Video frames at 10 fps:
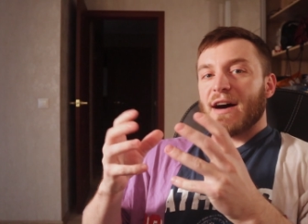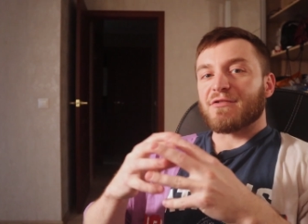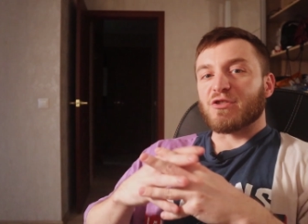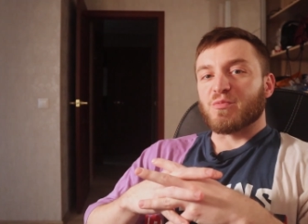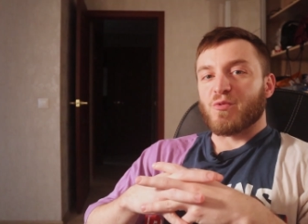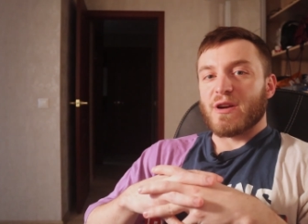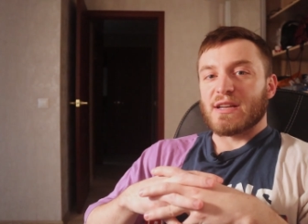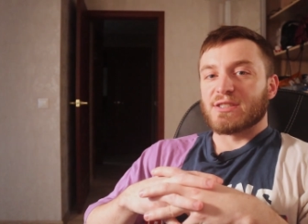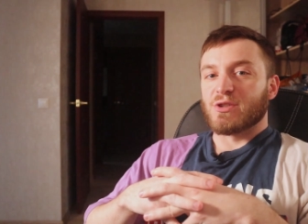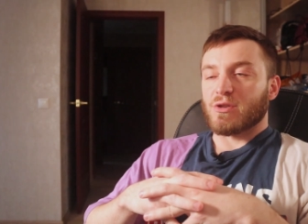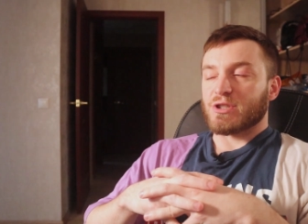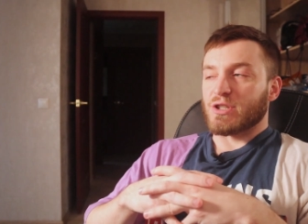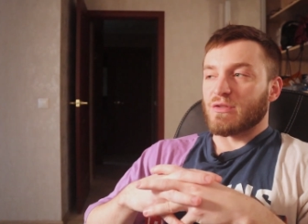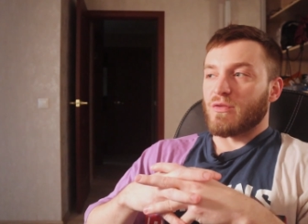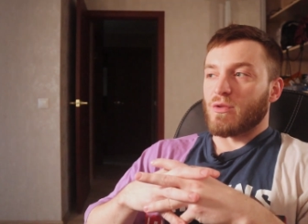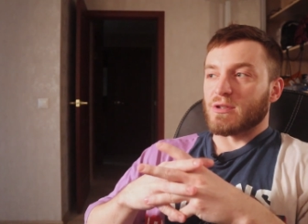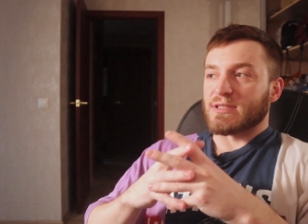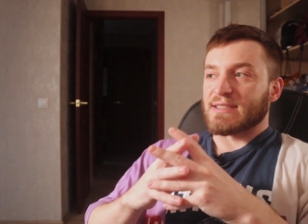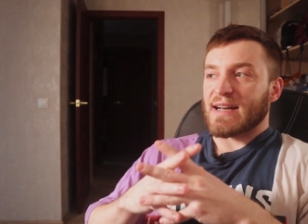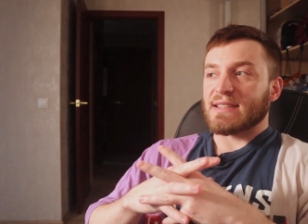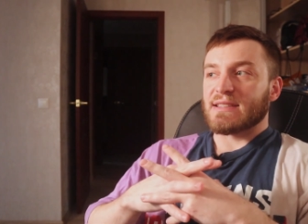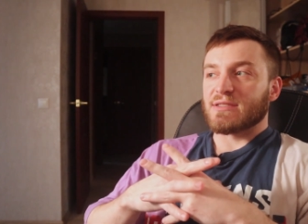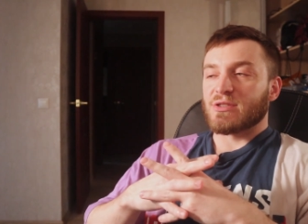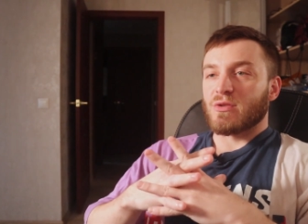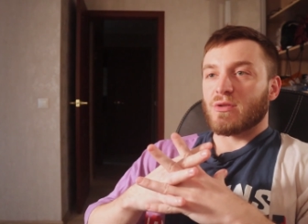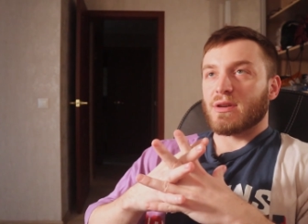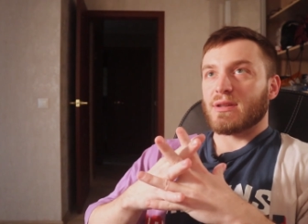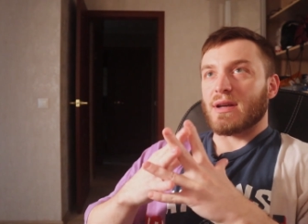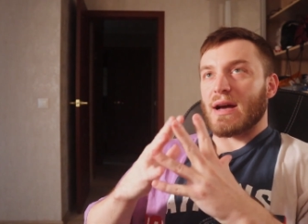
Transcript: After pre-exhaustion for side deltoid,